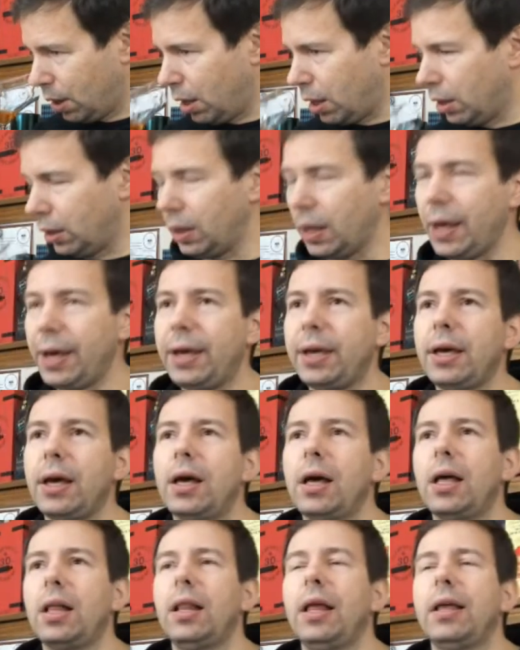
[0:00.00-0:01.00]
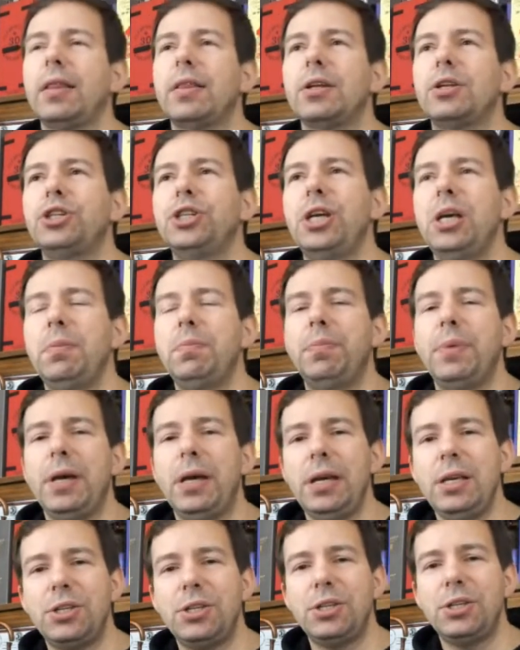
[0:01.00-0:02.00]
Like the cheap
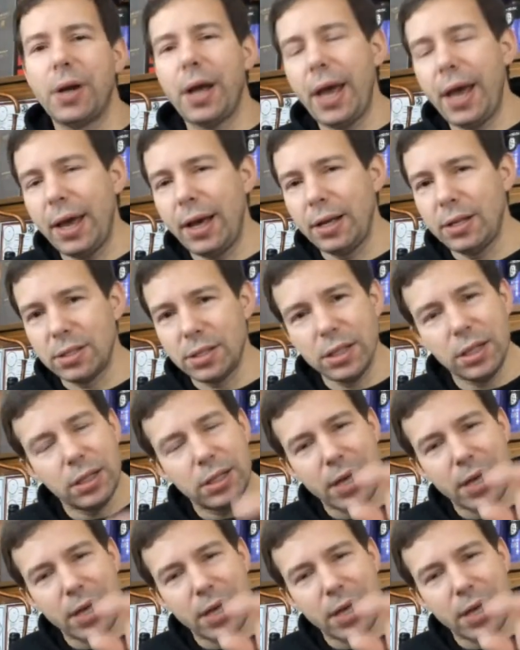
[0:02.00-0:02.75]
Easter eggs, little